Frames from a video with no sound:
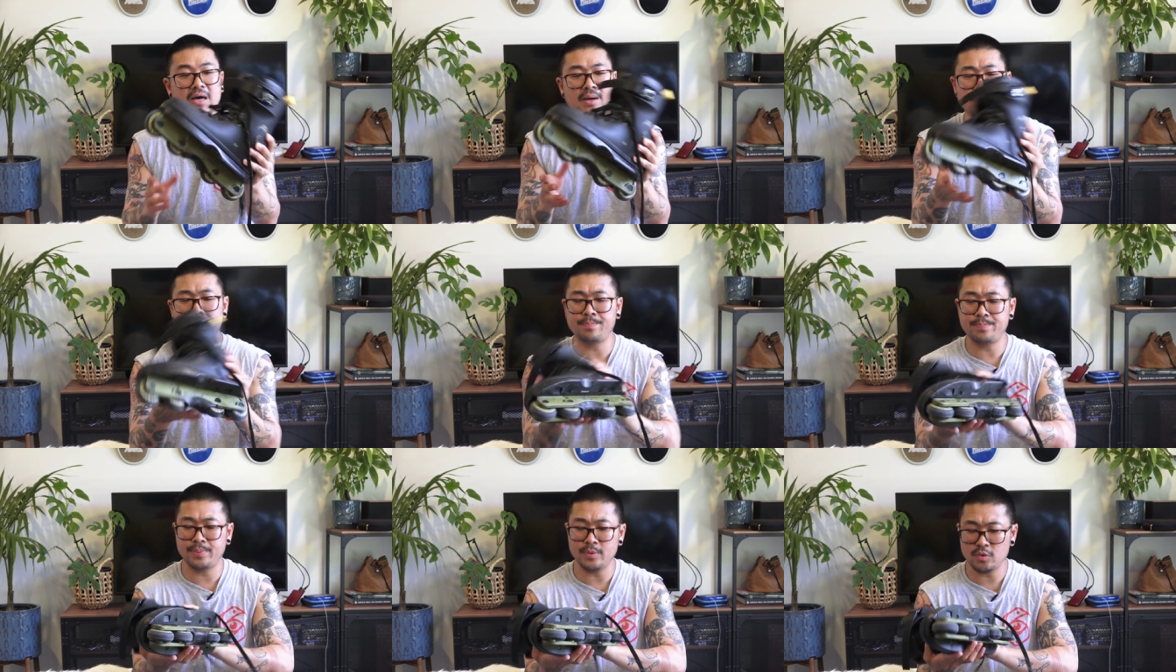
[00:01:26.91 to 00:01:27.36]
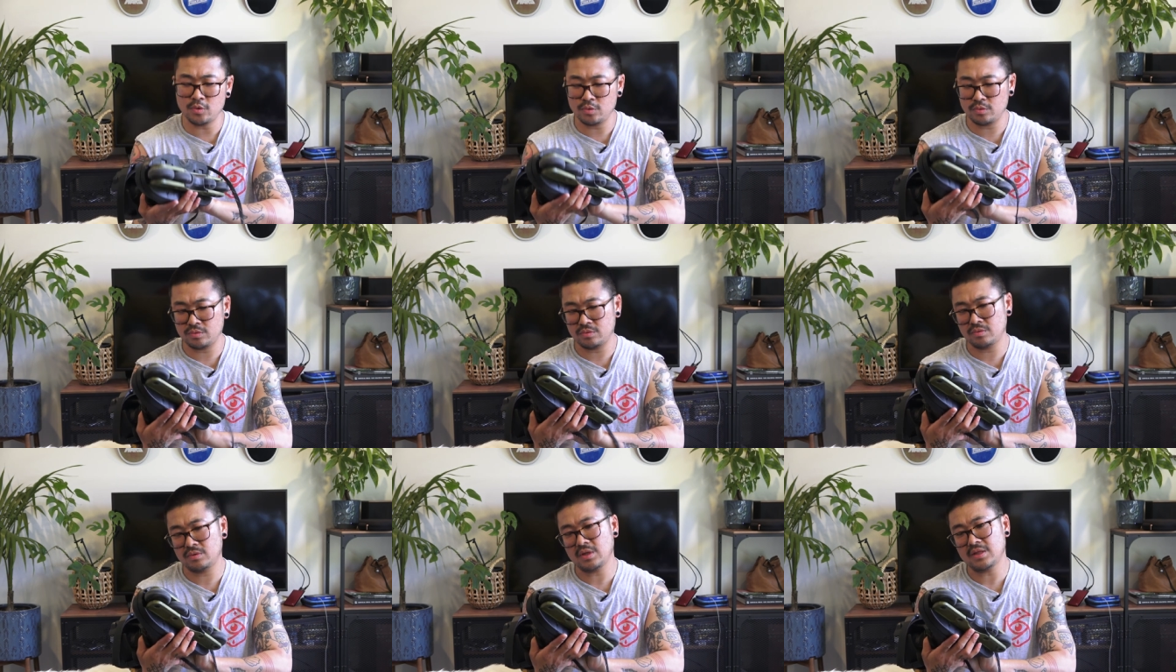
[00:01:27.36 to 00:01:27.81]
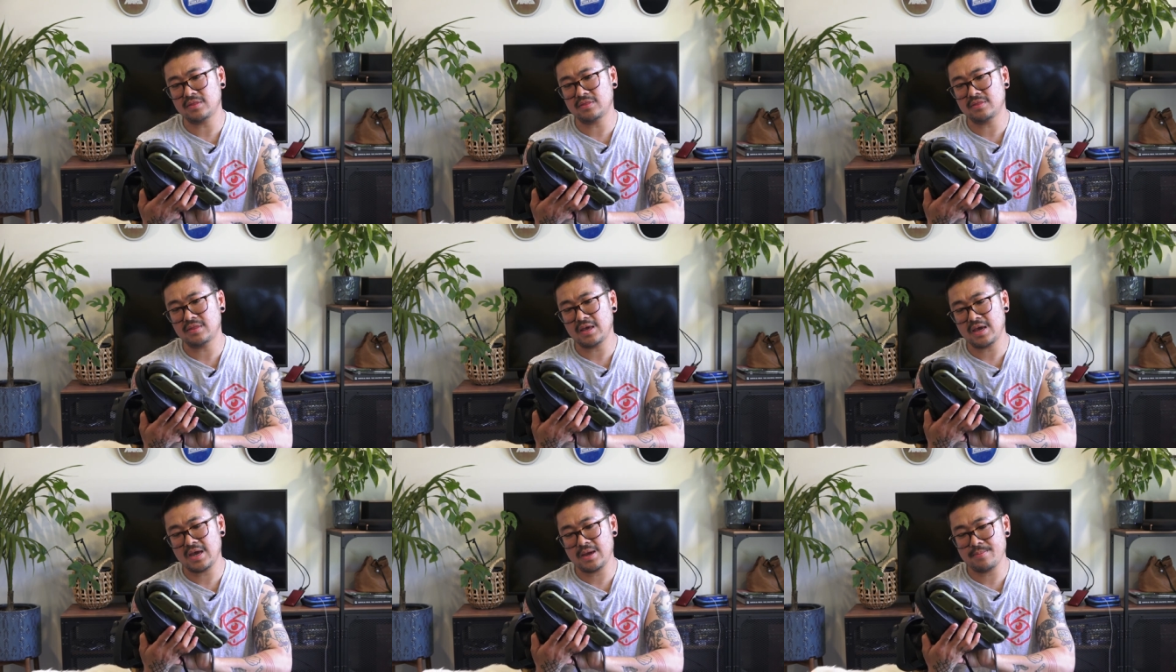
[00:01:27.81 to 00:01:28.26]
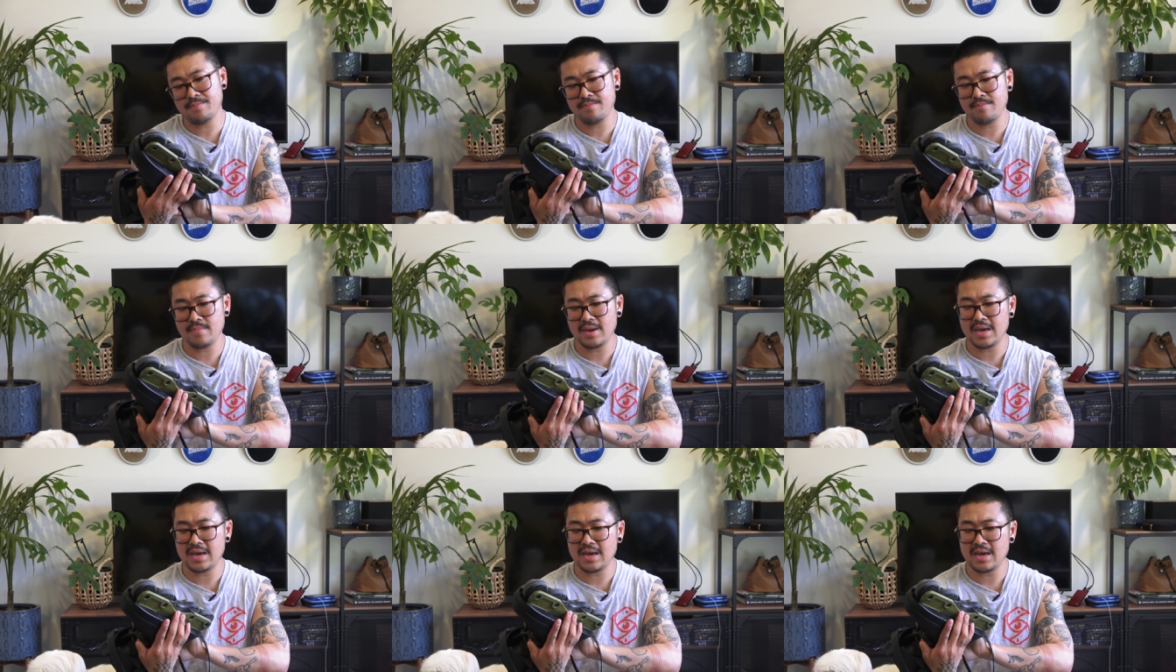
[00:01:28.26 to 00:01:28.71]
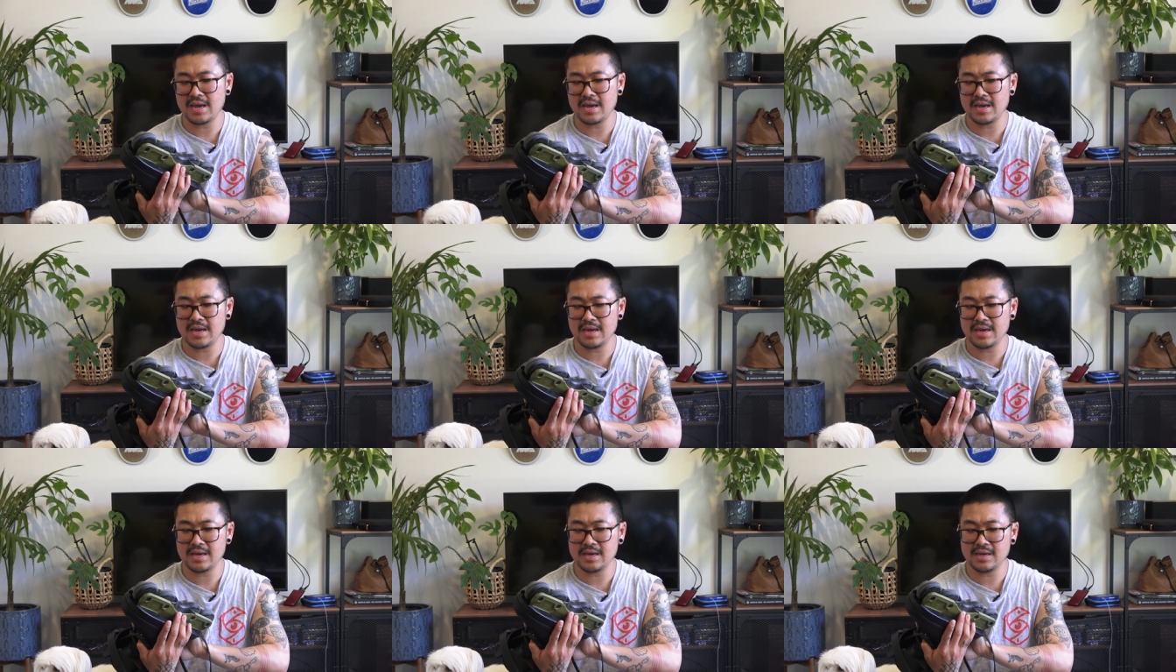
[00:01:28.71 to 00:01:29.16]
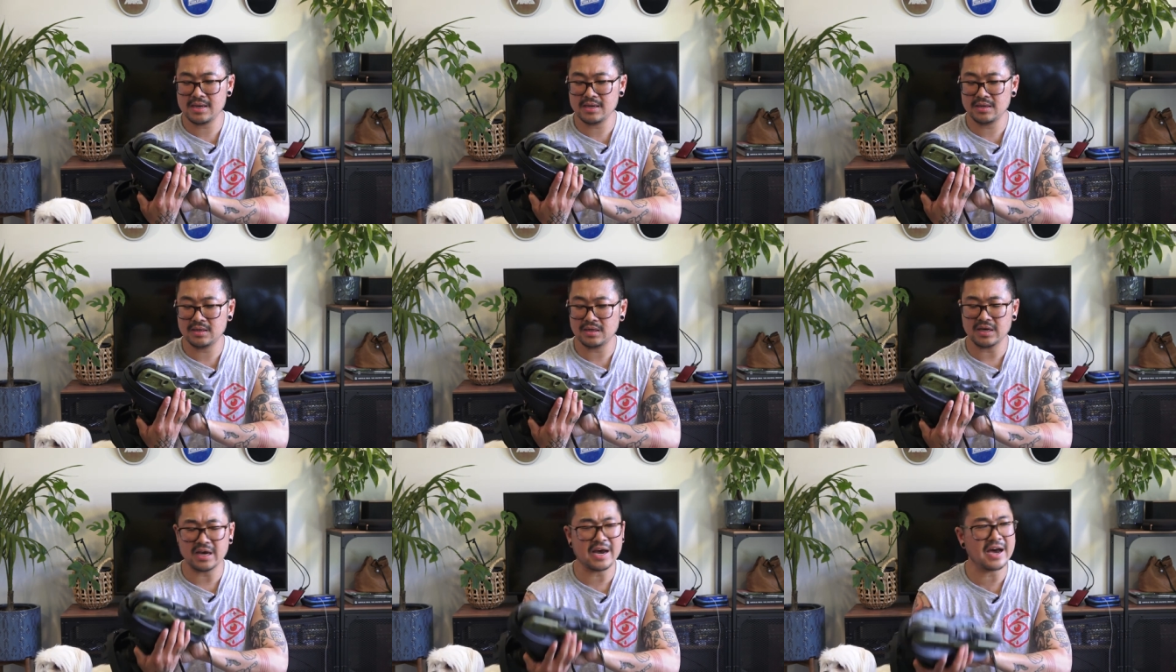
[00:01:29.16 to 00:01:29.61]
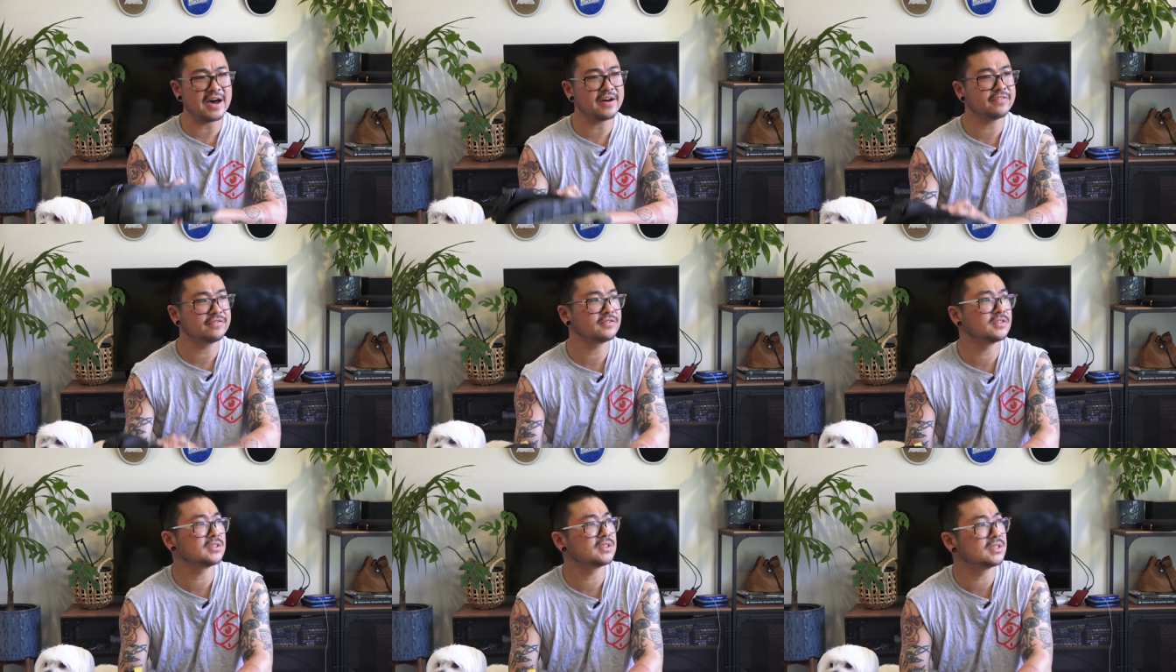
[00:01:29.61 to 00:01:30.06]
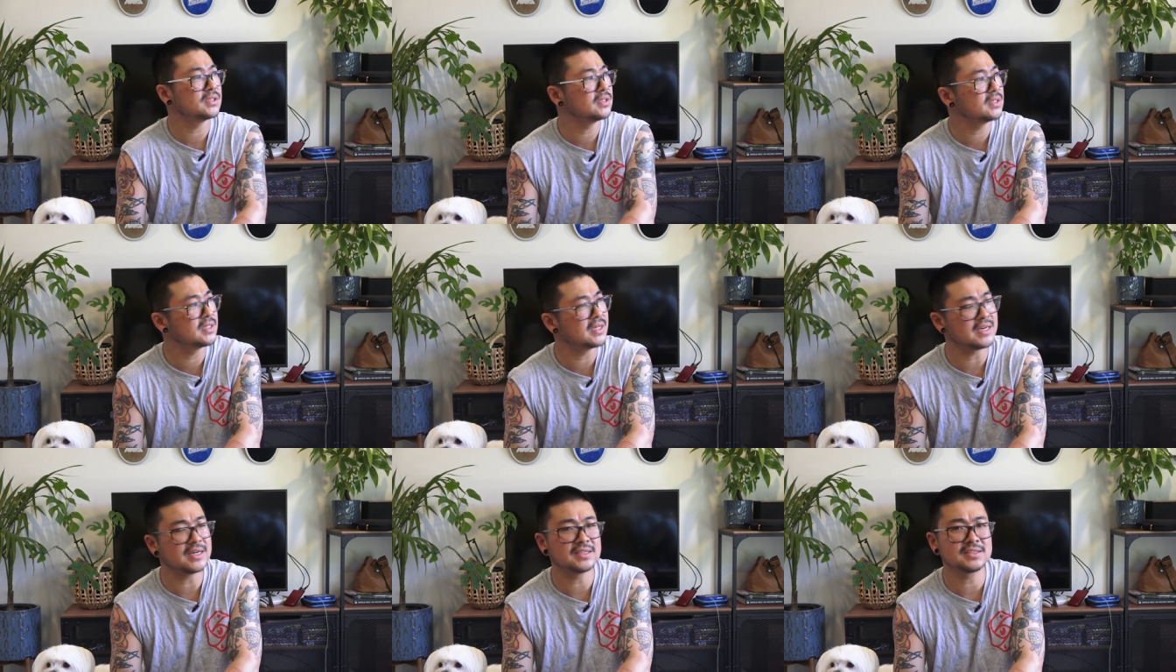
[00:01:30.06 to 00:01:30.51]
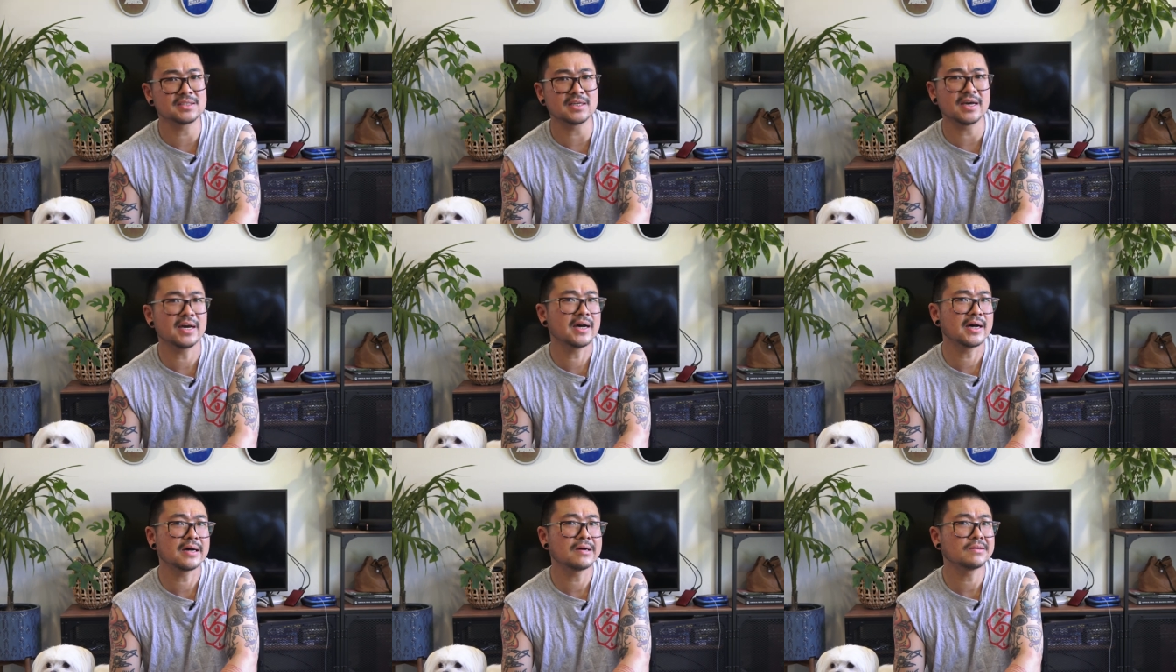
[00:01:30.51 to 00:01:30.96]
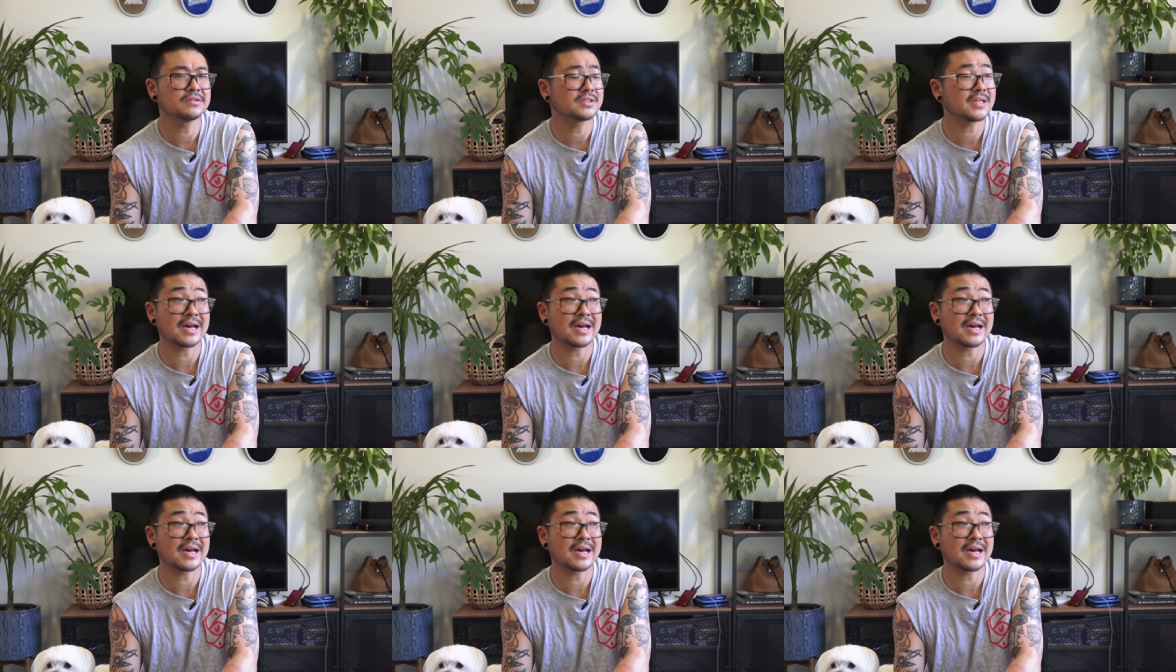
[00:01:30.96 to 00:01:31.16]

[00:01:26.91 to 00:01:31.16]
a boot that they made after the SLs,